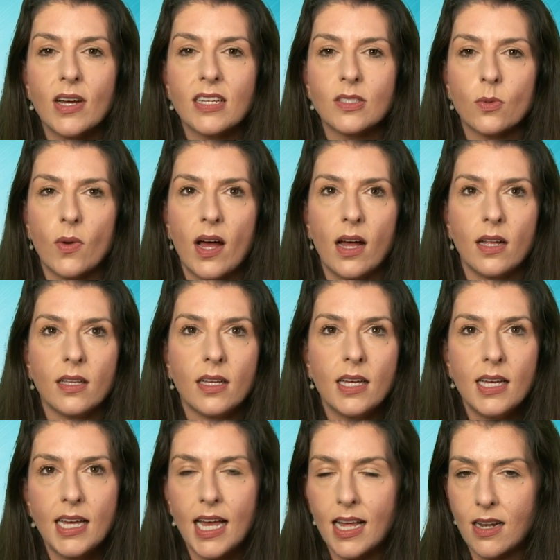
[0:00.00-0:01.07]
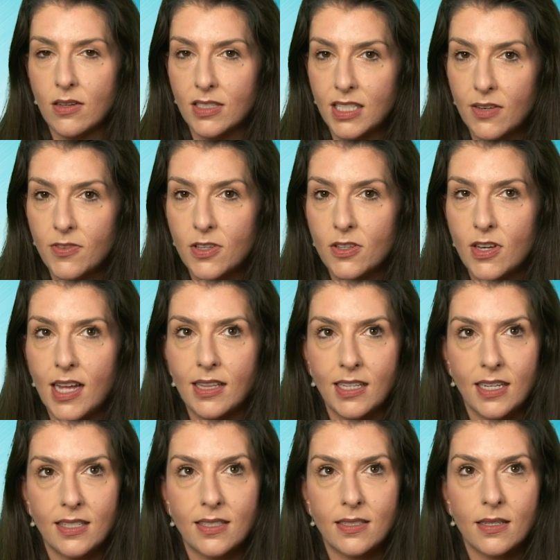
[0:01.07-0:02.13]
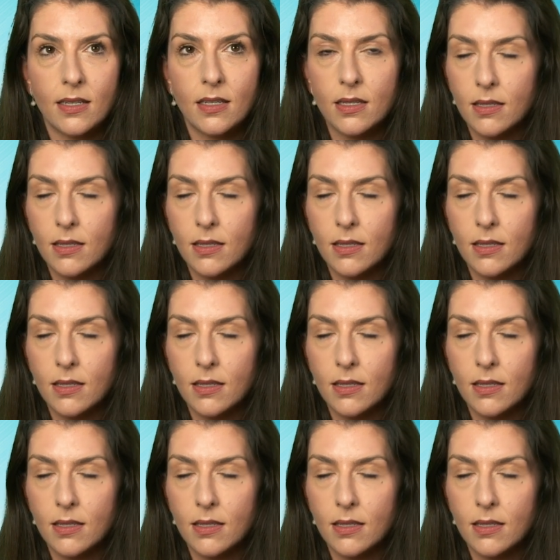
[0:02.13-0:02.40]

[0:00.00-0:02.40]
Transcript: as well. And I'll give you that list.